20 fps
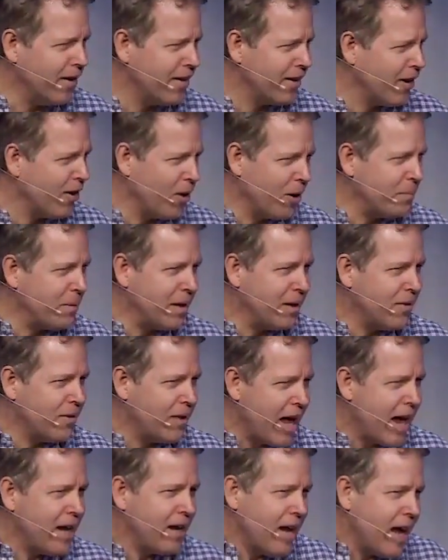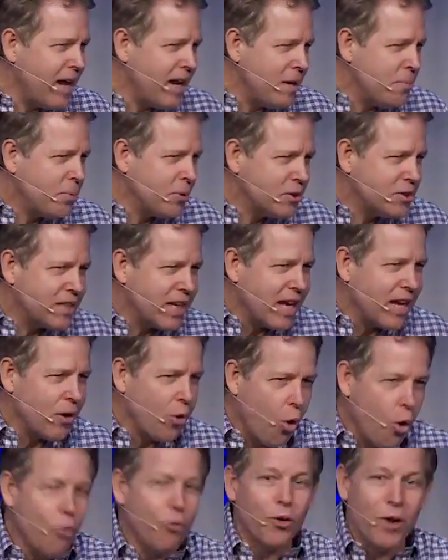You know, I mean, 80%,
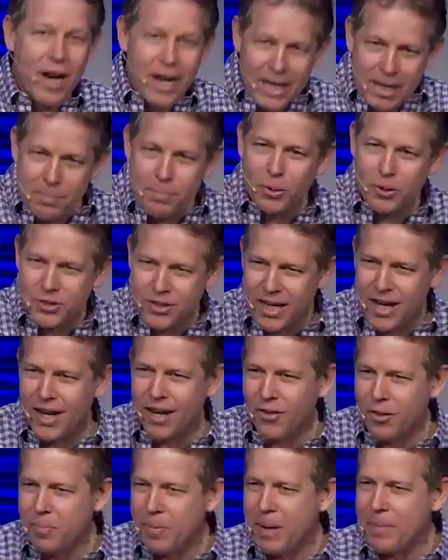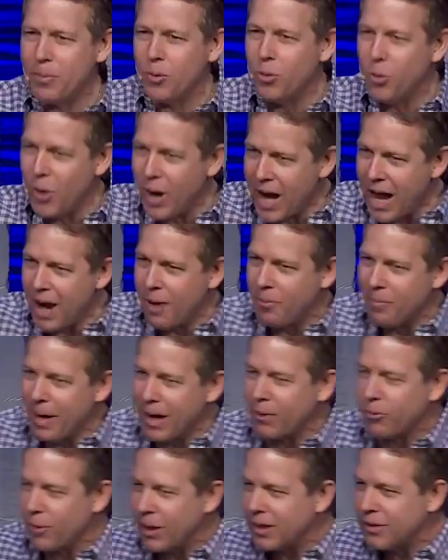over 80% of the people who, who
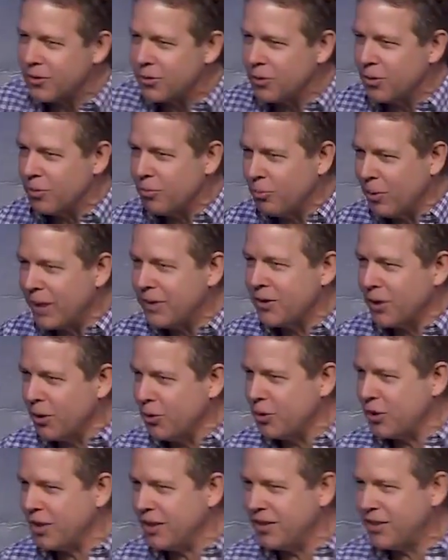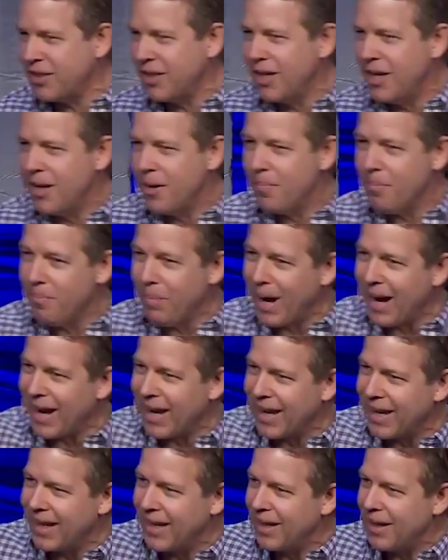make res- resolutions
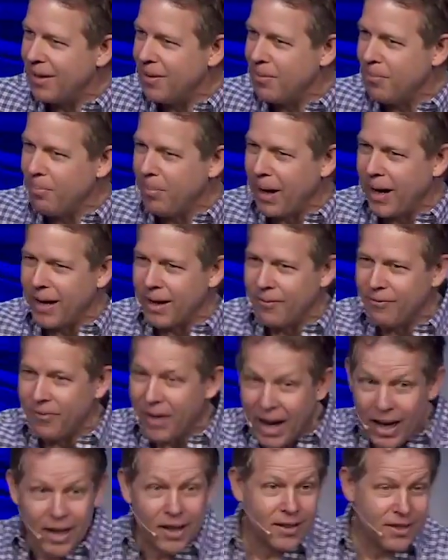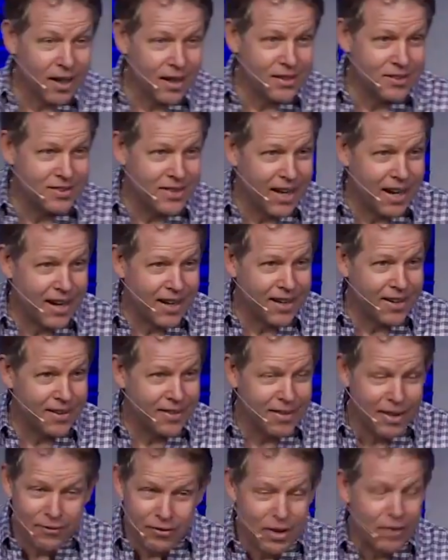by, by Valentine's Day,
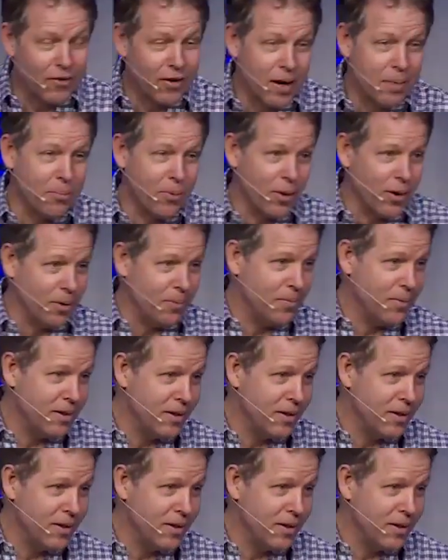they've given up on them